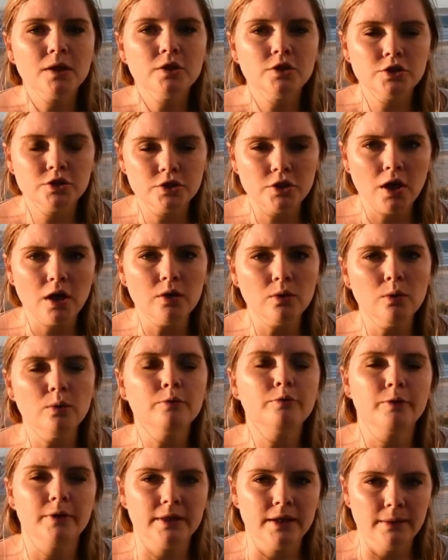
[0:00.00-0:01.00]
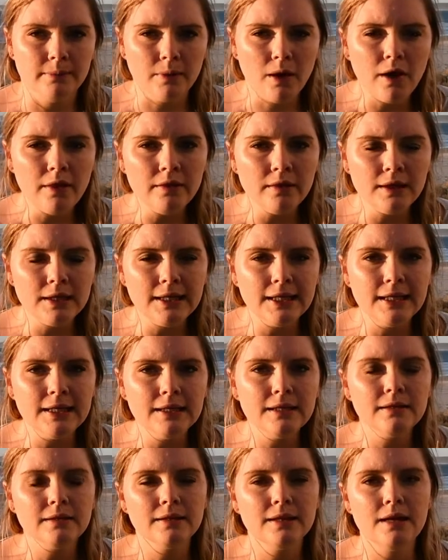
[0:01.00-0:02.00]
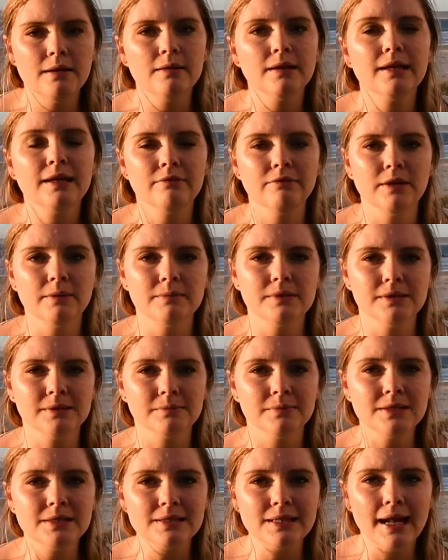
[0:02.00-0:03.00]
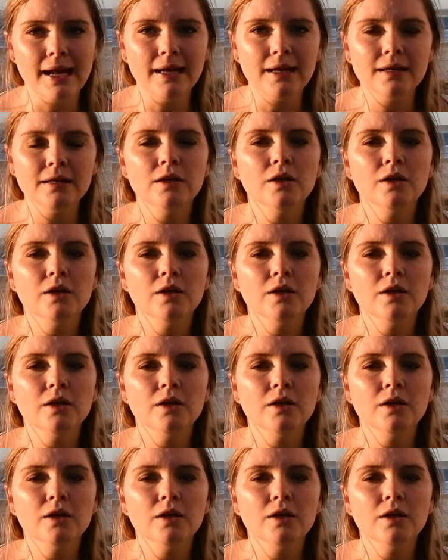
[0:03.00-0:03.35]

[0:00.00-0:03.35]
Start off with them on the lead, then give them some slack,